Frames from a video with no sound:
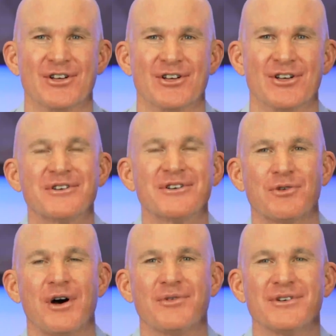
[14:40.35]
What
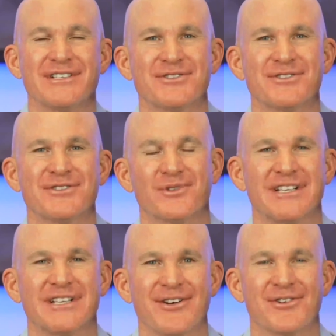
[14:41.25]
was his
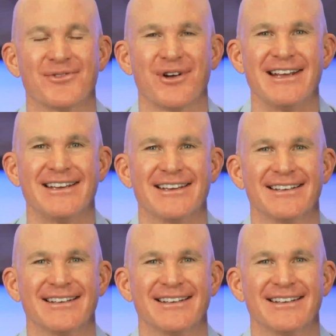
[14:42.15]
retired rank?